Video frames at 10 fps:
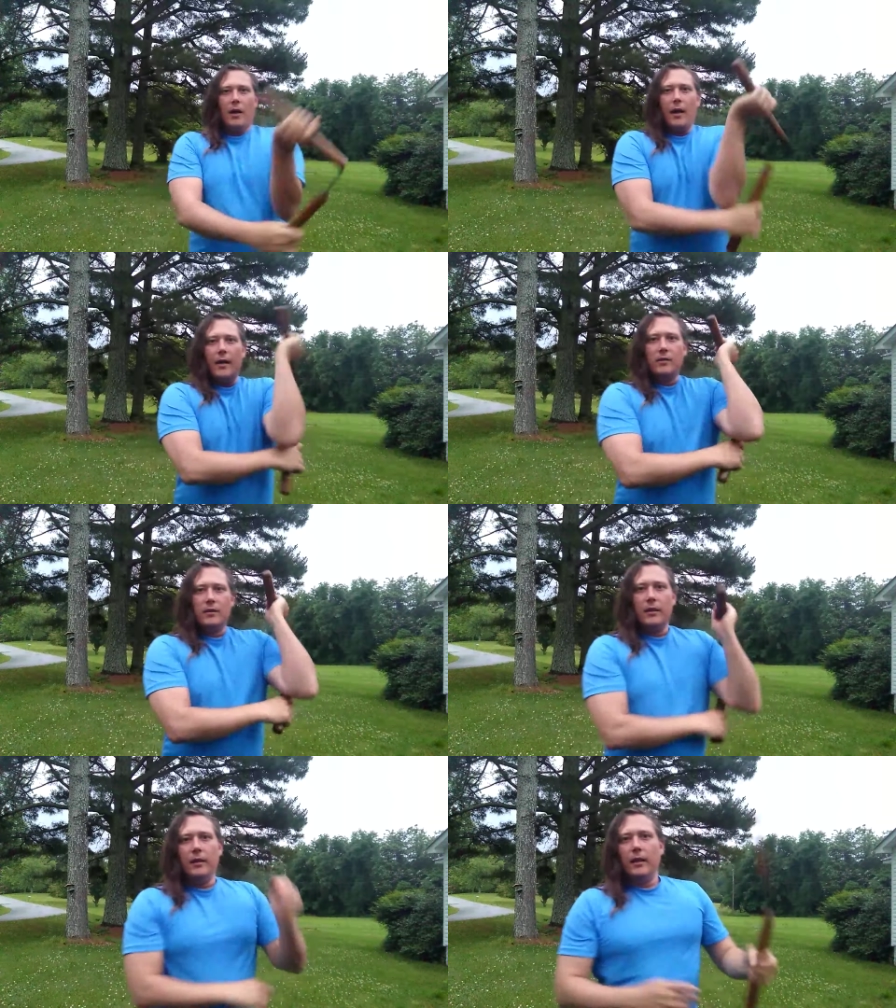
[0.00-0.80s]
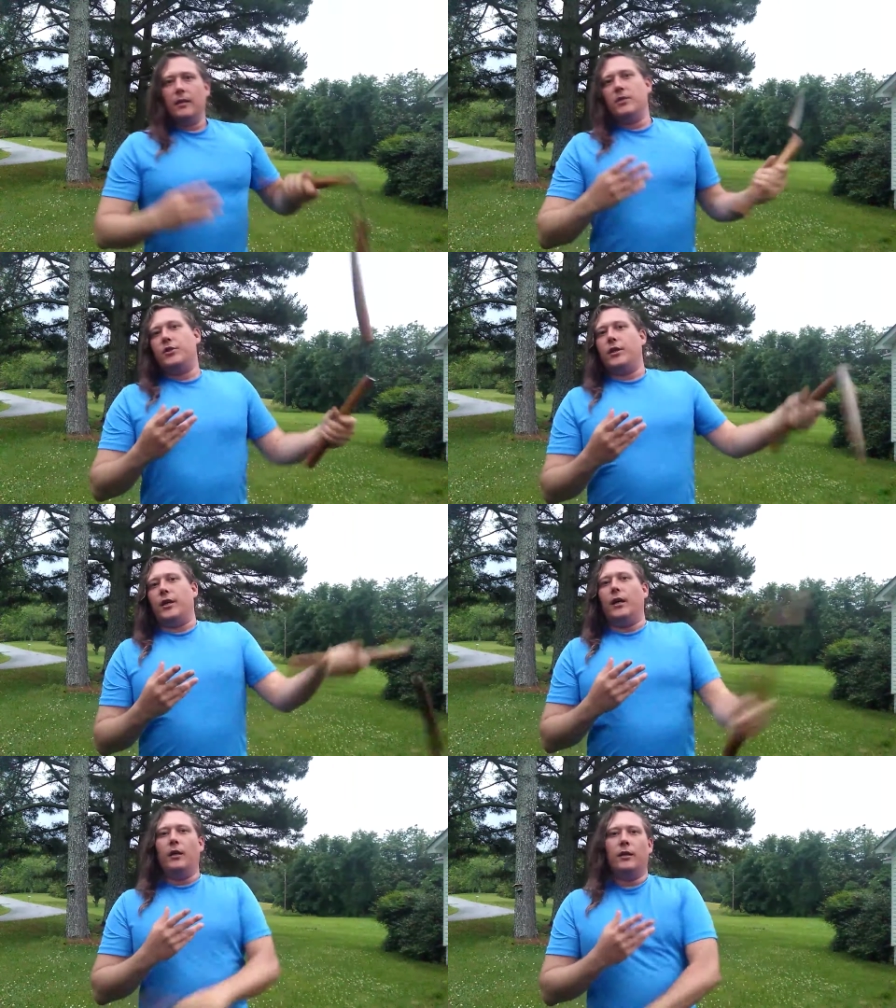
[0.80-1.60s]
as the
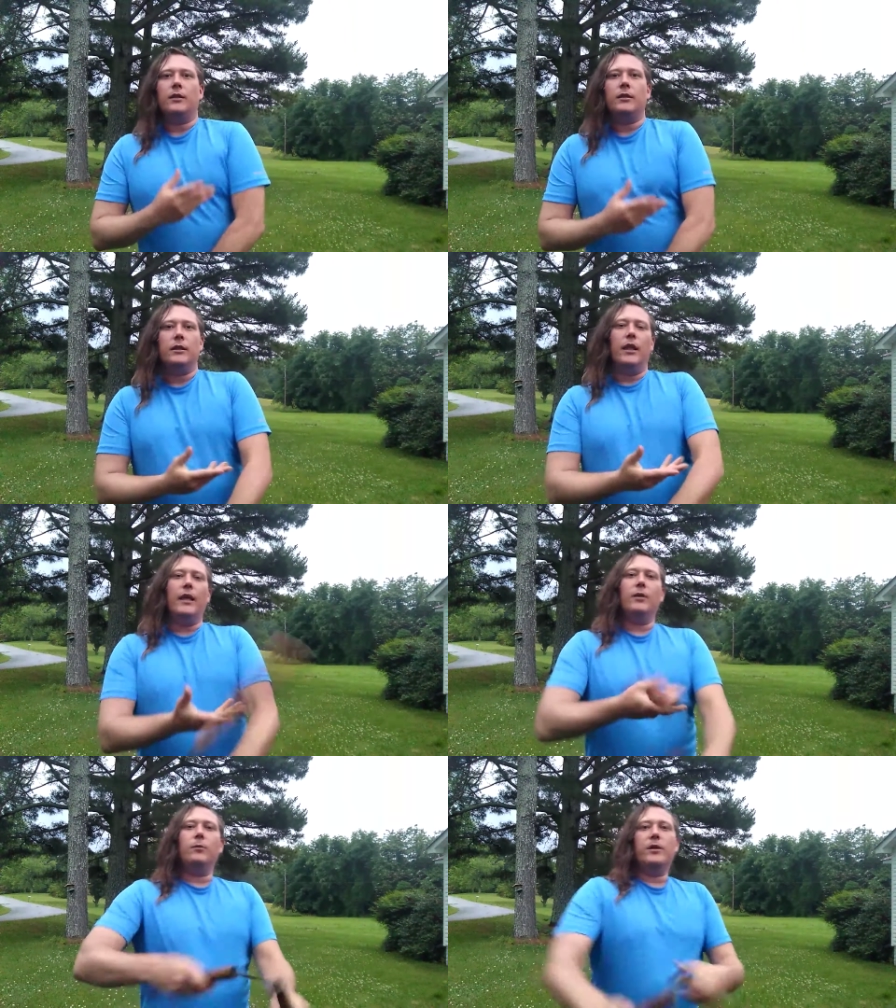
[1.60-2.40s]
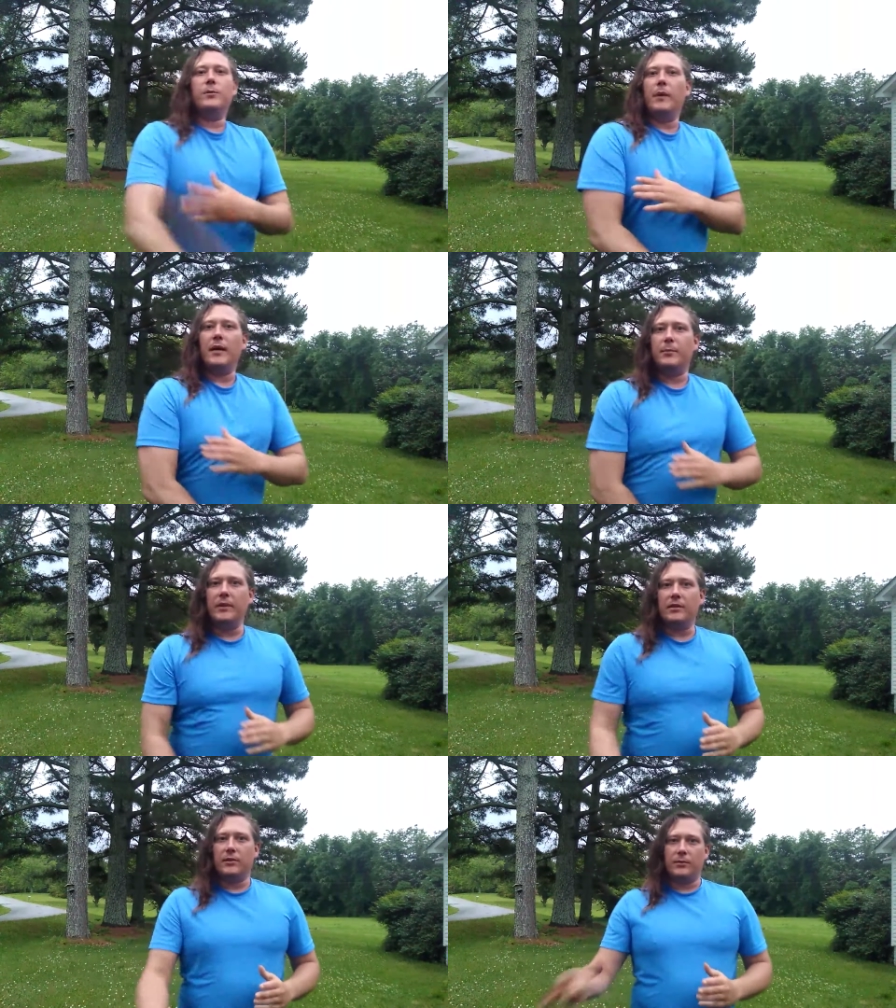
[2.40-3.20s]
ninja language might be